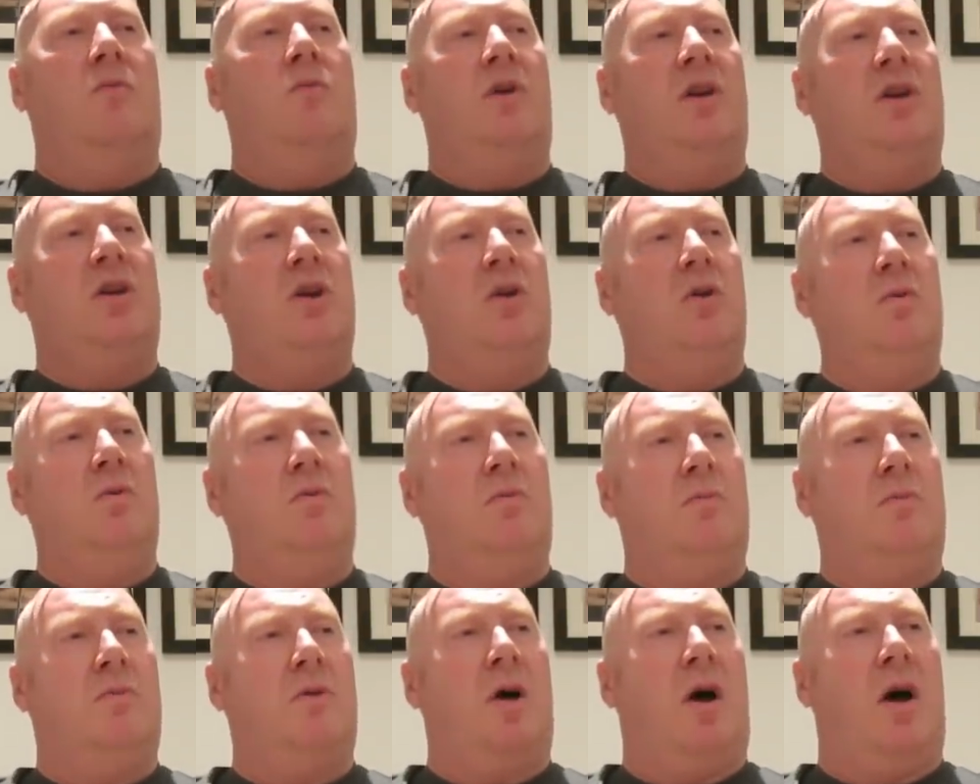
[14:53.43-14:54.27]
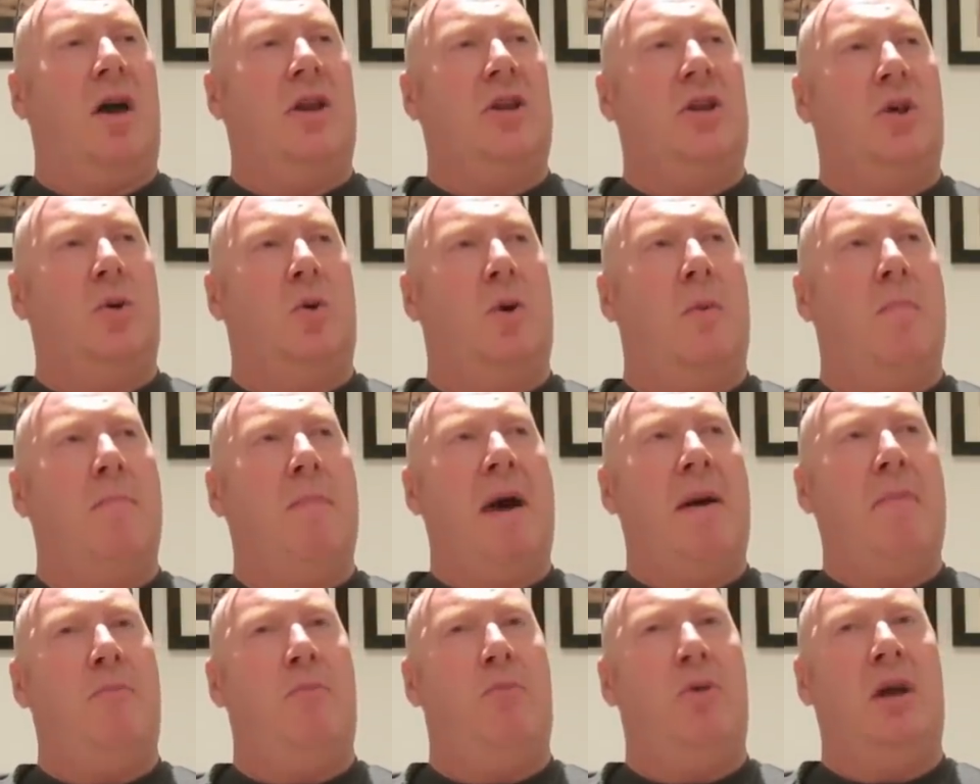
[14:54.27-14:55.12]
we do a
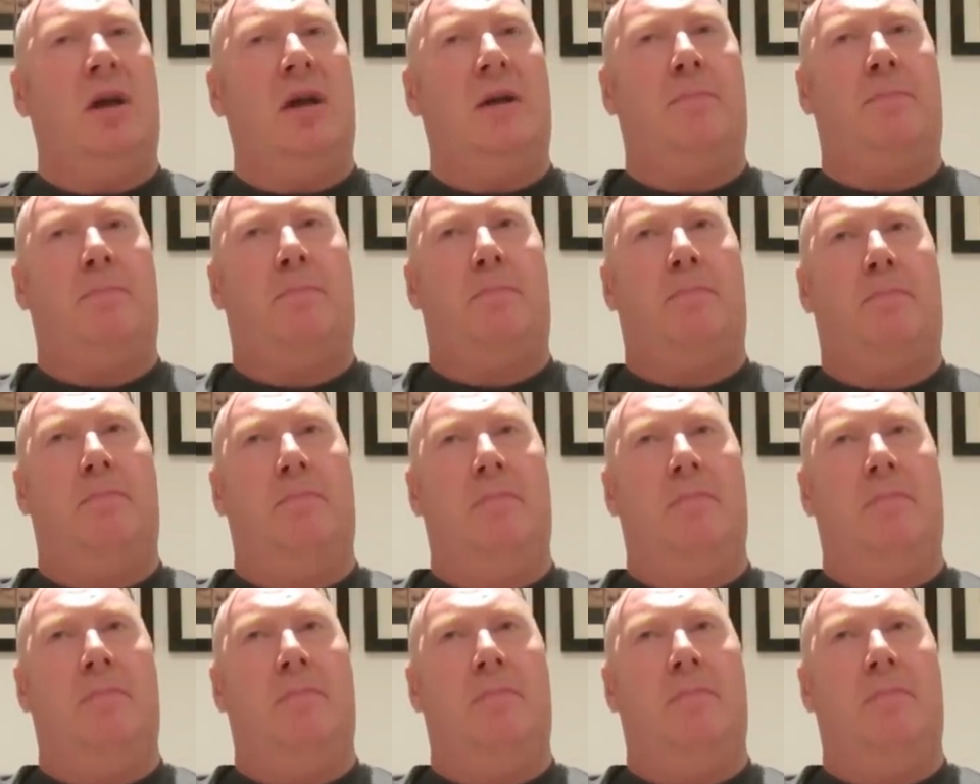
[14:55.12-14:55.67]
memory